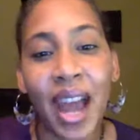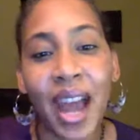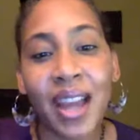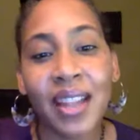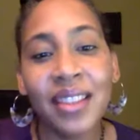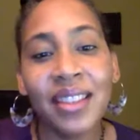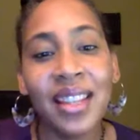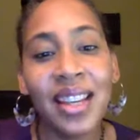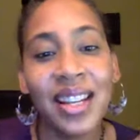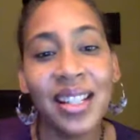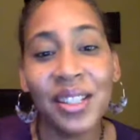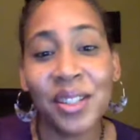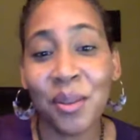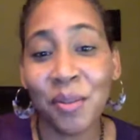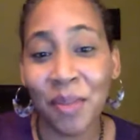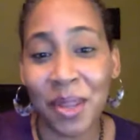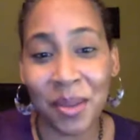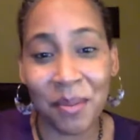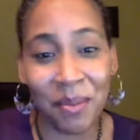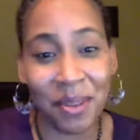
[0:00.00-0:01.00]
that
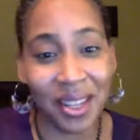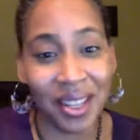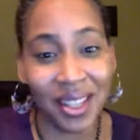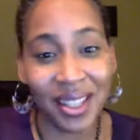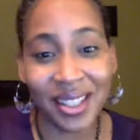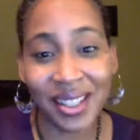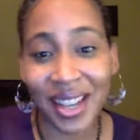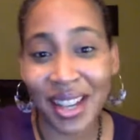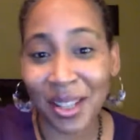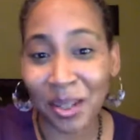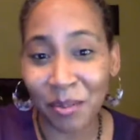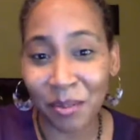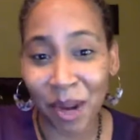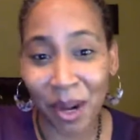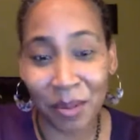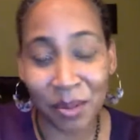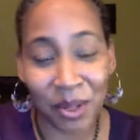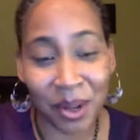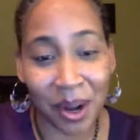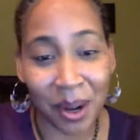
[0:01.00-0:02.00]
led to me being a
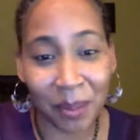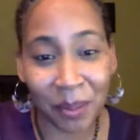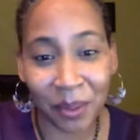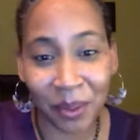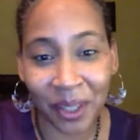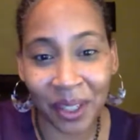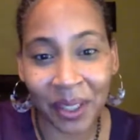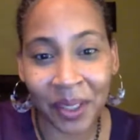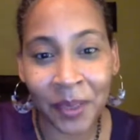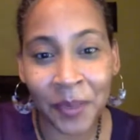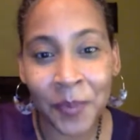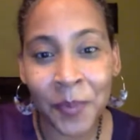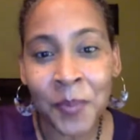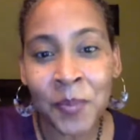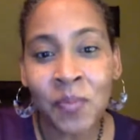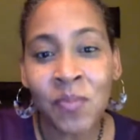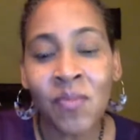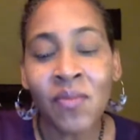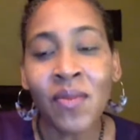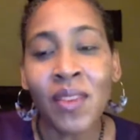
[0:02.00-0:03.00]
teleprompter operator
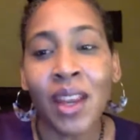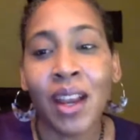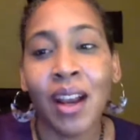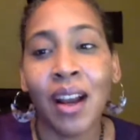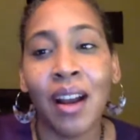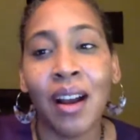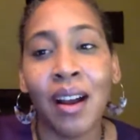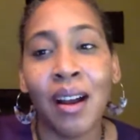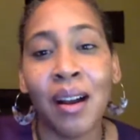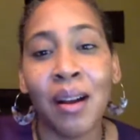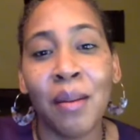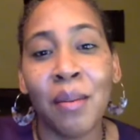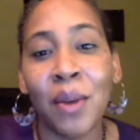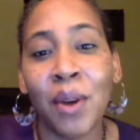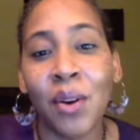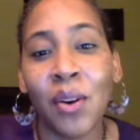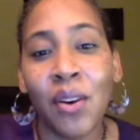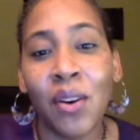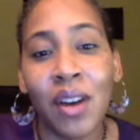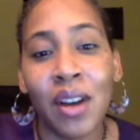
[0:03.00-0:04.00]

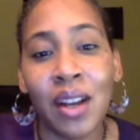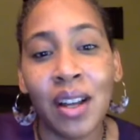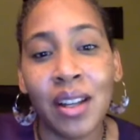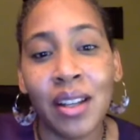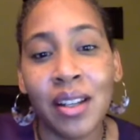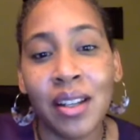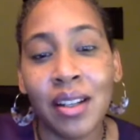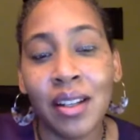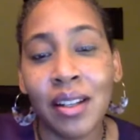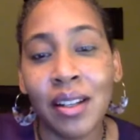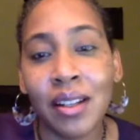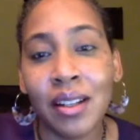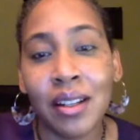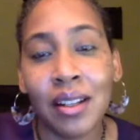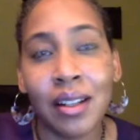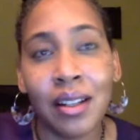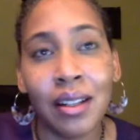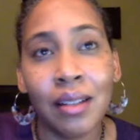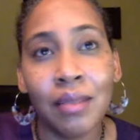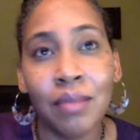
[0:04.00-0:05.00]
on
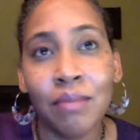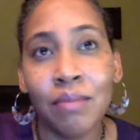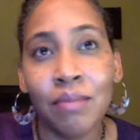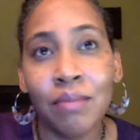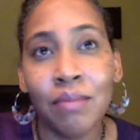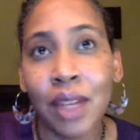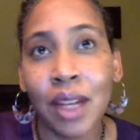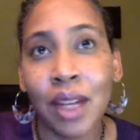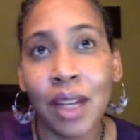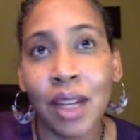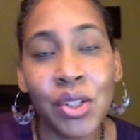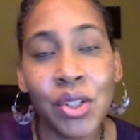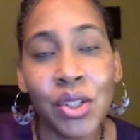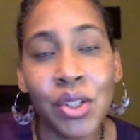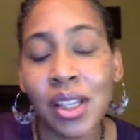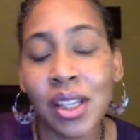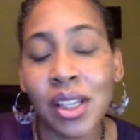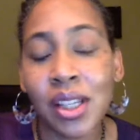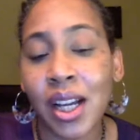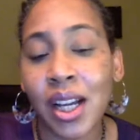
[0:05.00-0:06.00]

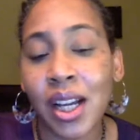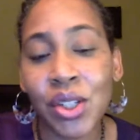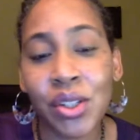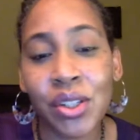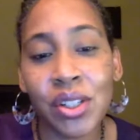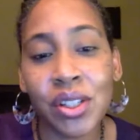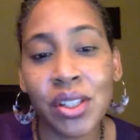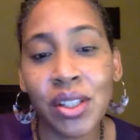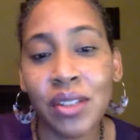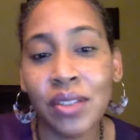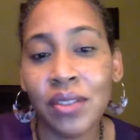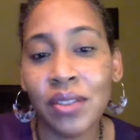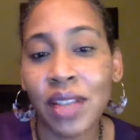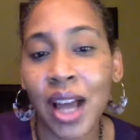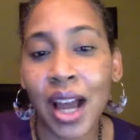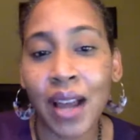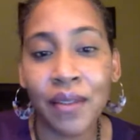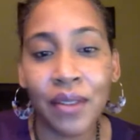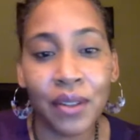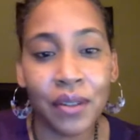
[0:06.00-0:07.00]
hundreds and hundreds of
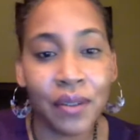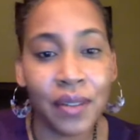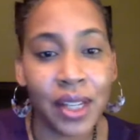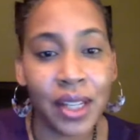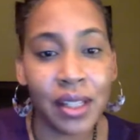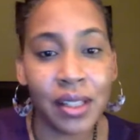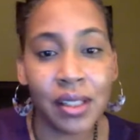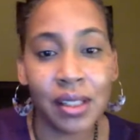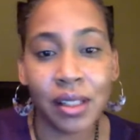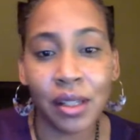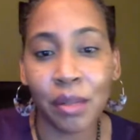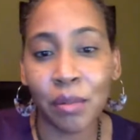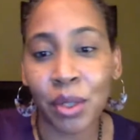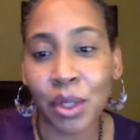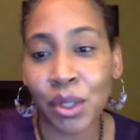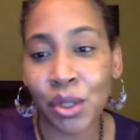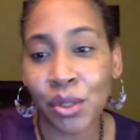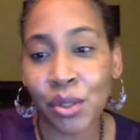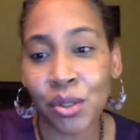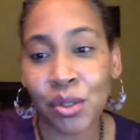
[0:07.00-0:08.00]
live events,
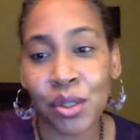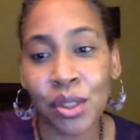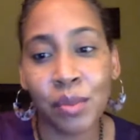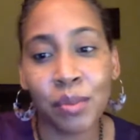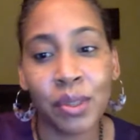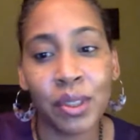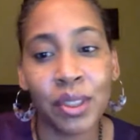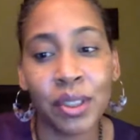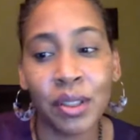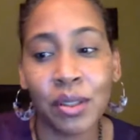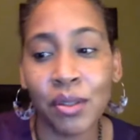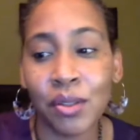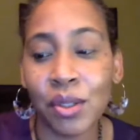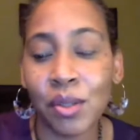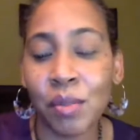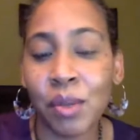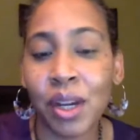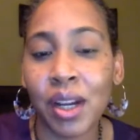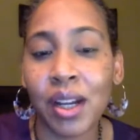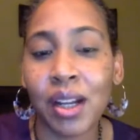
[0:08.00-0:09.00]
commercials,
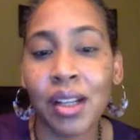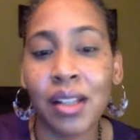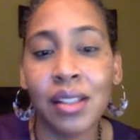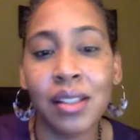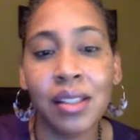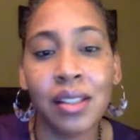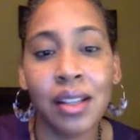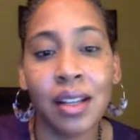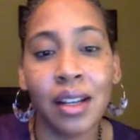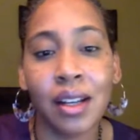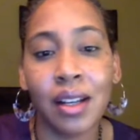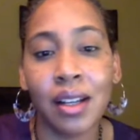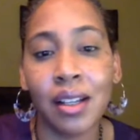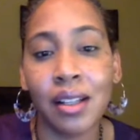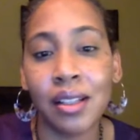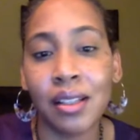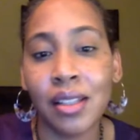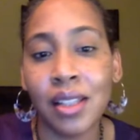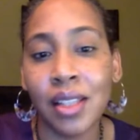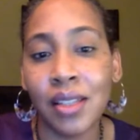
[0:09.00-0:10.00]
political spots,
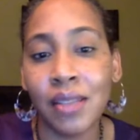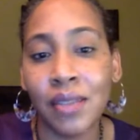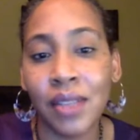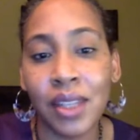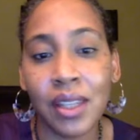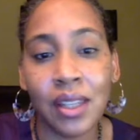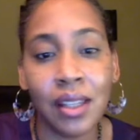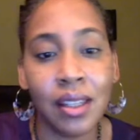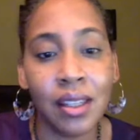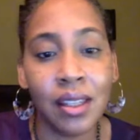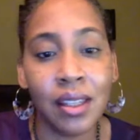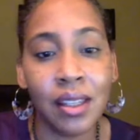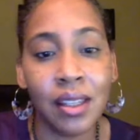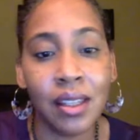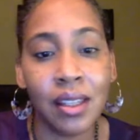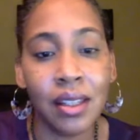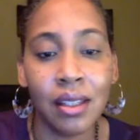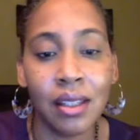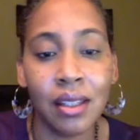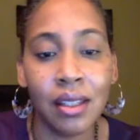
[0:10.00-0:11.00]

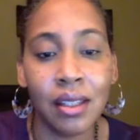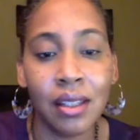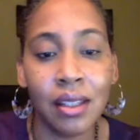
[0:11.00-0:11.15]
TV,